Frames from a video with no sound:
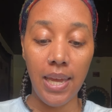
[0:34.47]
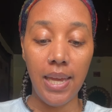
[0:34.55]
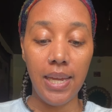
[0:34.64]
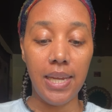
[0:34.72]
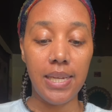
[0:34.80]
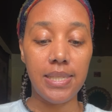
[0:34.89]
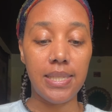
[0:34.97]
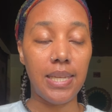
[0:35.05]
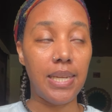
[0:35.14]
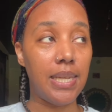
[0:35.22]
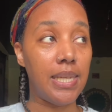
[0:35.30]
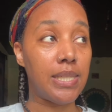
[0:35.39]
because
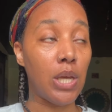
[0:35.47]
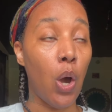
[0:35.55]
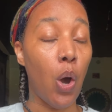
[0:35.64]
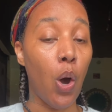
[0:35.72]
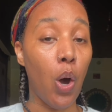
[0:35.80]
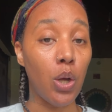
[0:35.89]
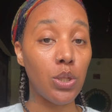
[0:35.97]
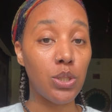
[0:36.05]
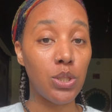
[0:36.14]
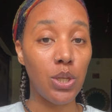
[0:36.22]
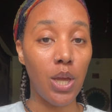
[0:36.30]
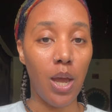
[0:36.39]
it is hot
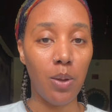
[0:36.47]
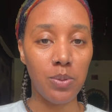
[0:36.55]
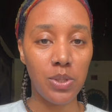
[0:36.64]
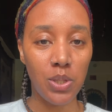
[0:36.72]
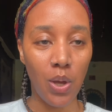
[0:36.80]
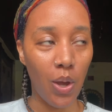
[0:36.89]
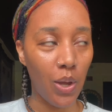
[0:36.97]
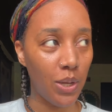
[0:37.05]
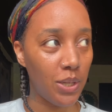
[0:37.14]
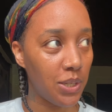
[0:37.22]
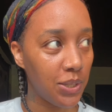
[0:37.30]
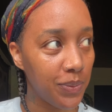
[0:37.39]
outside.